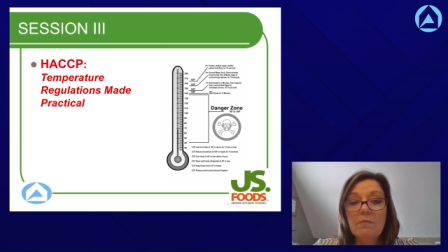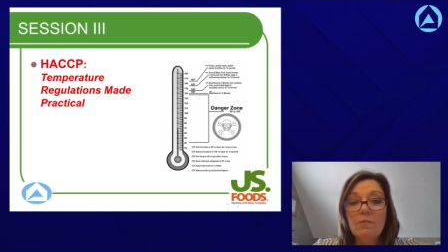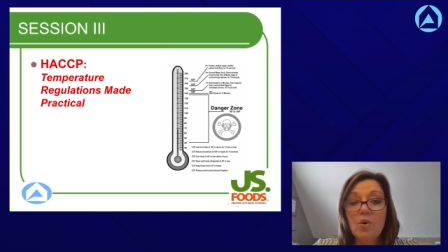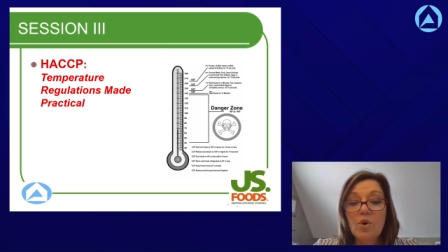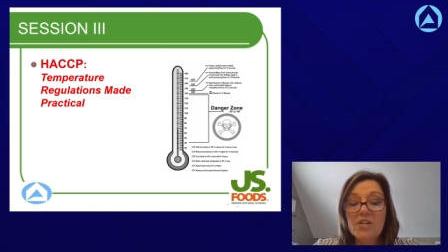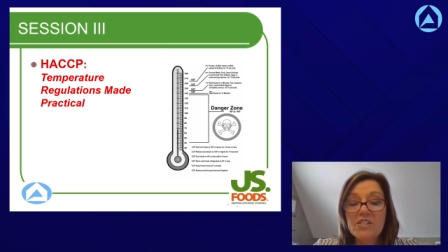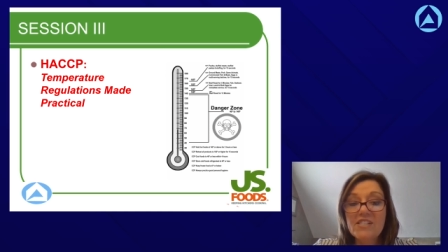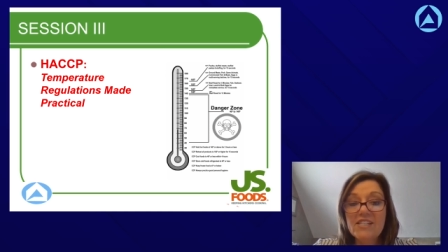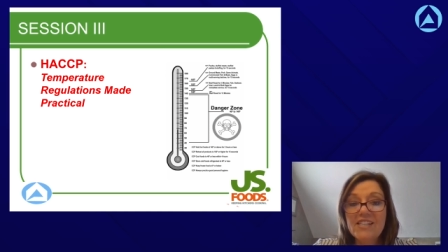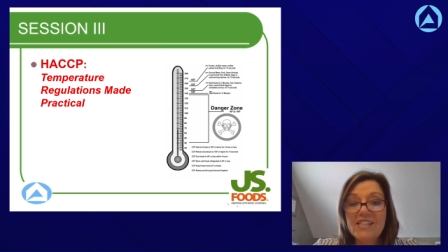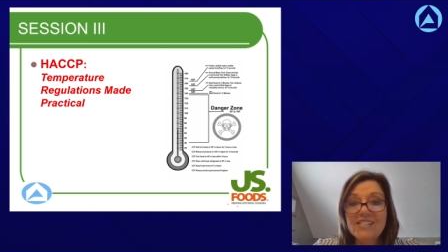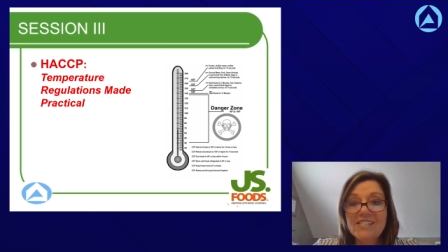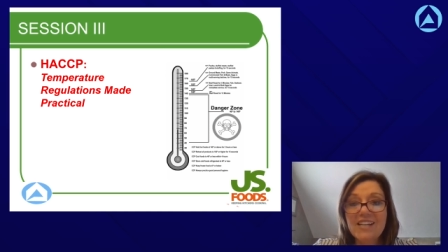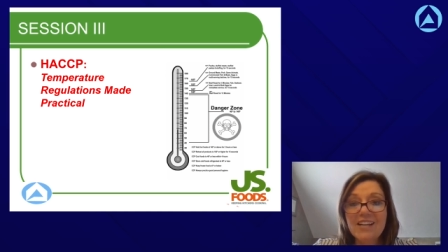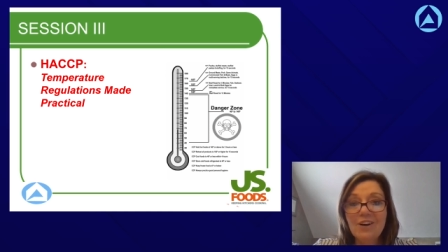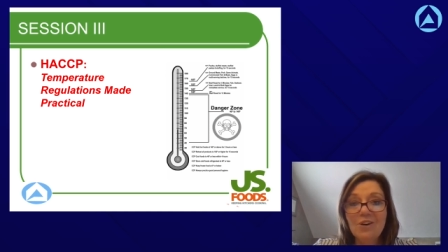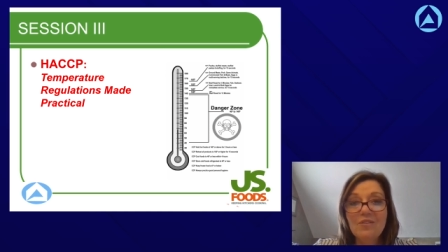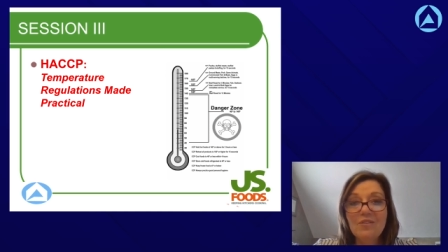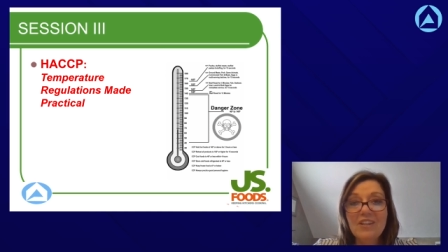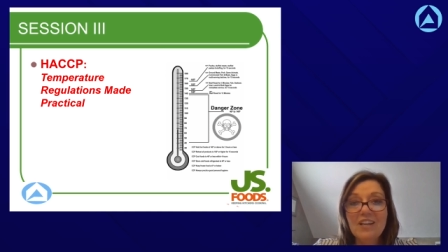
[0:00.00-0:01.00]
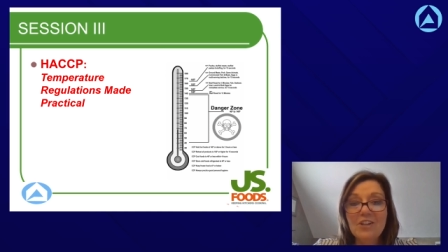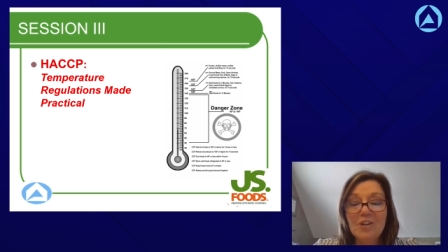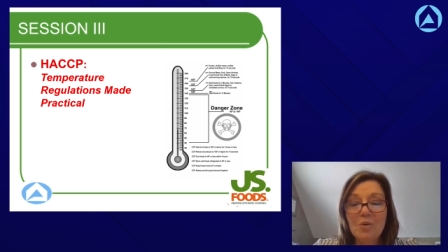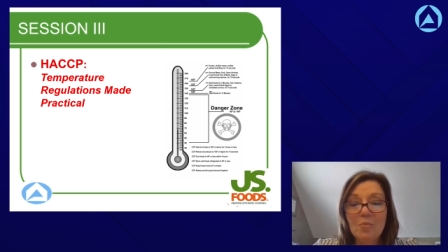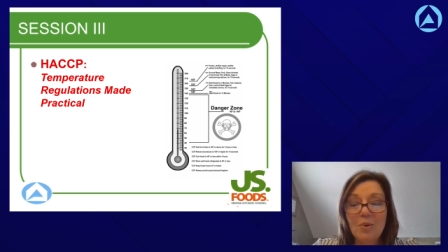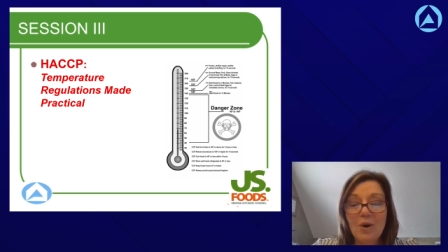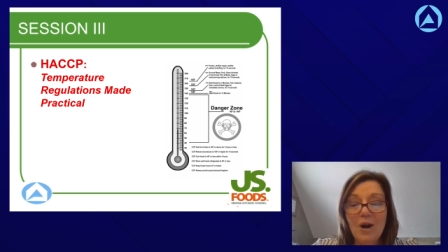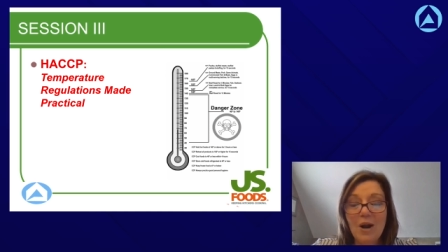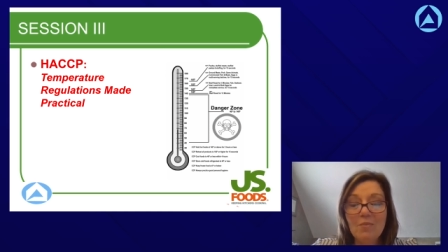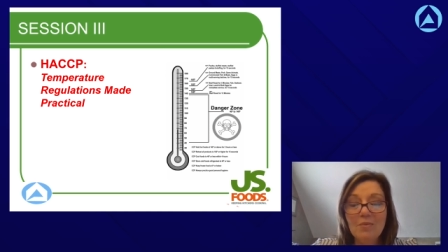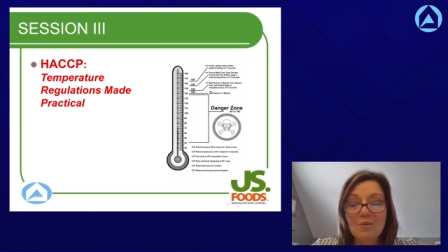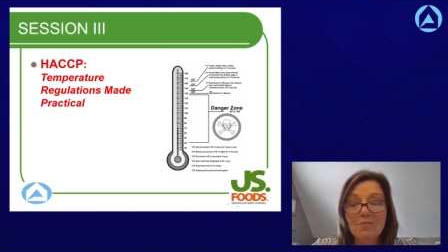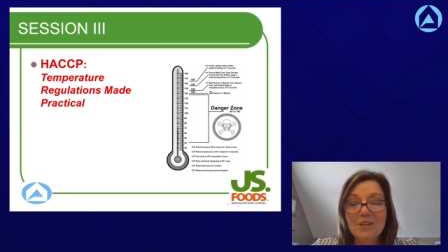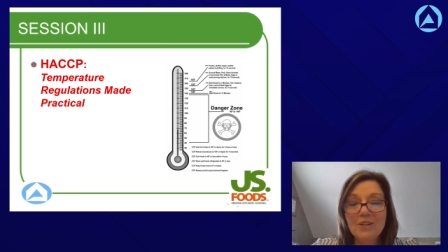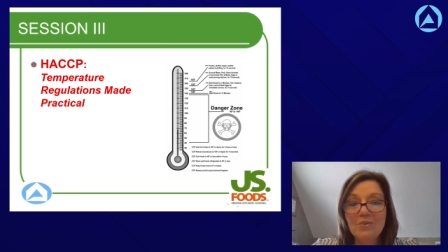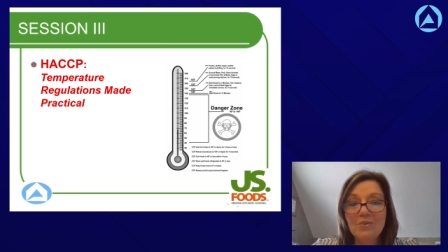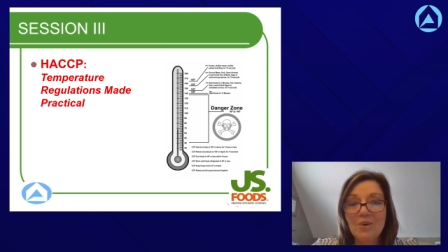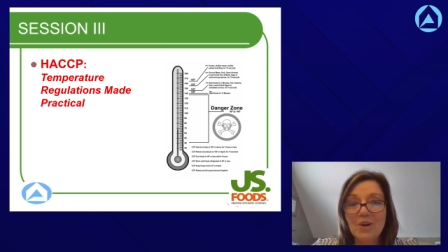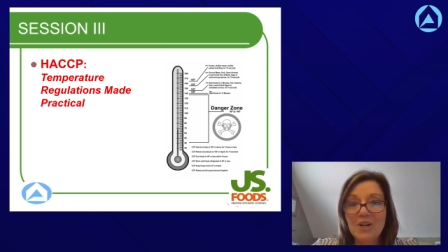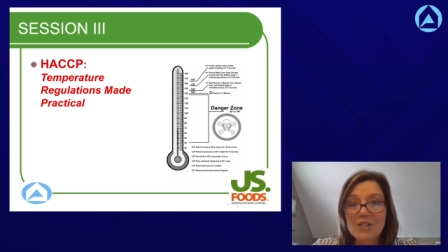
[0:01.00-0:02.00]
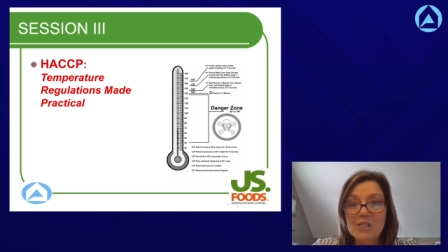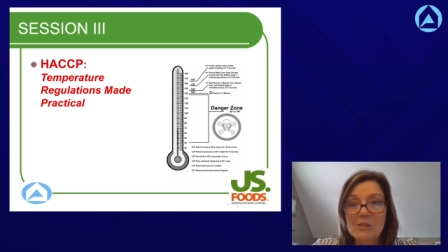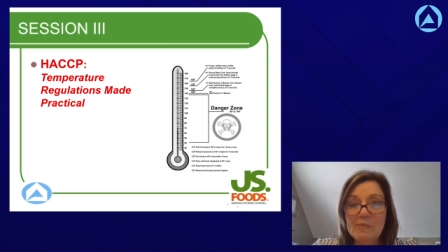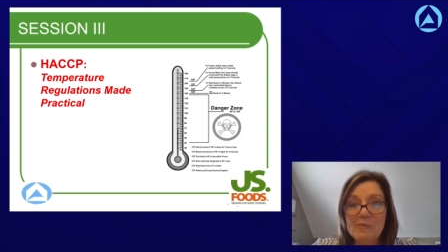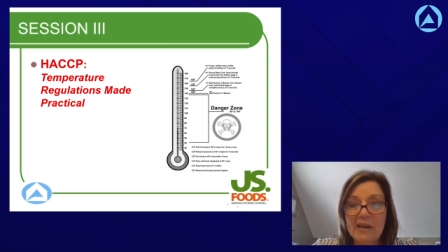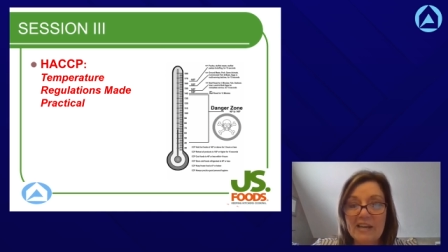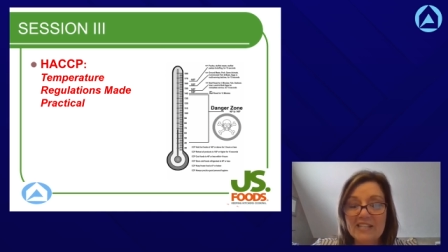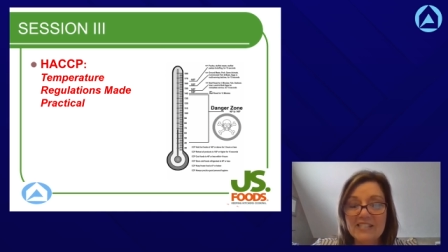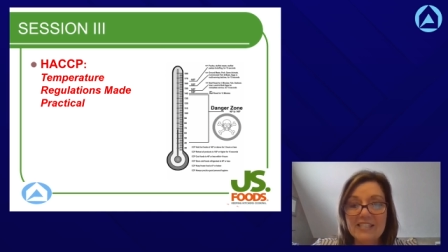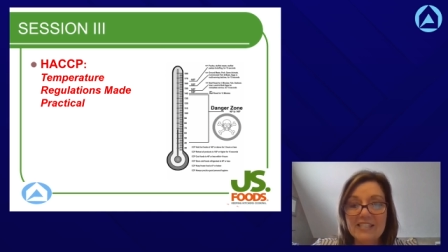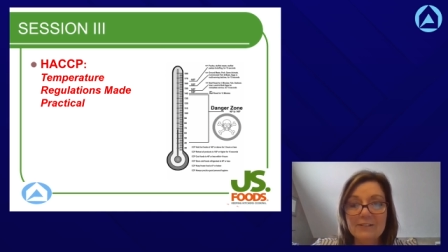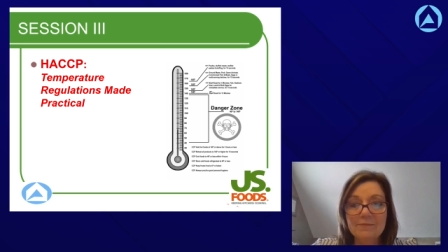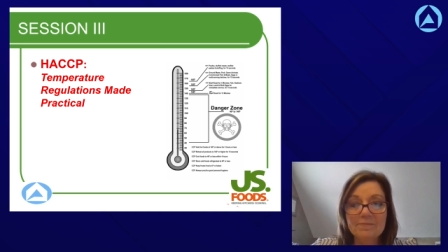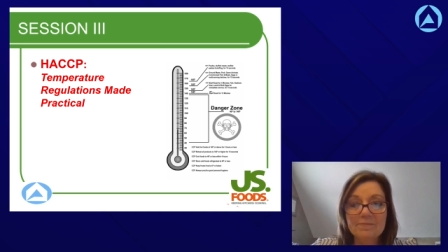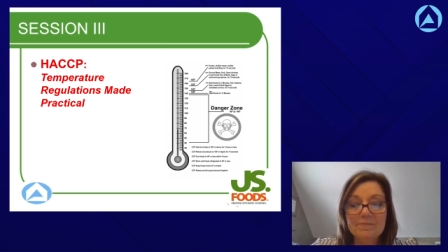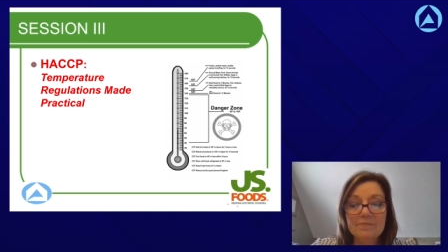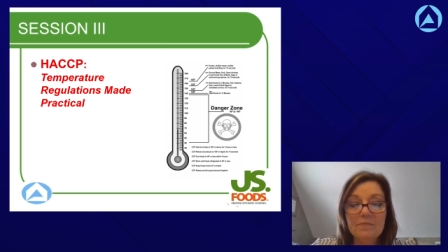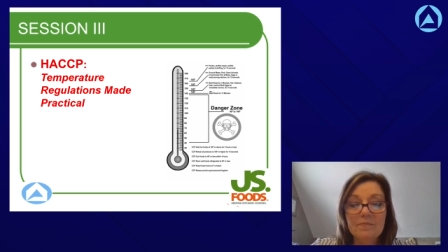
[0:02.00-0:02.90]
more detailed than you probably were expecting.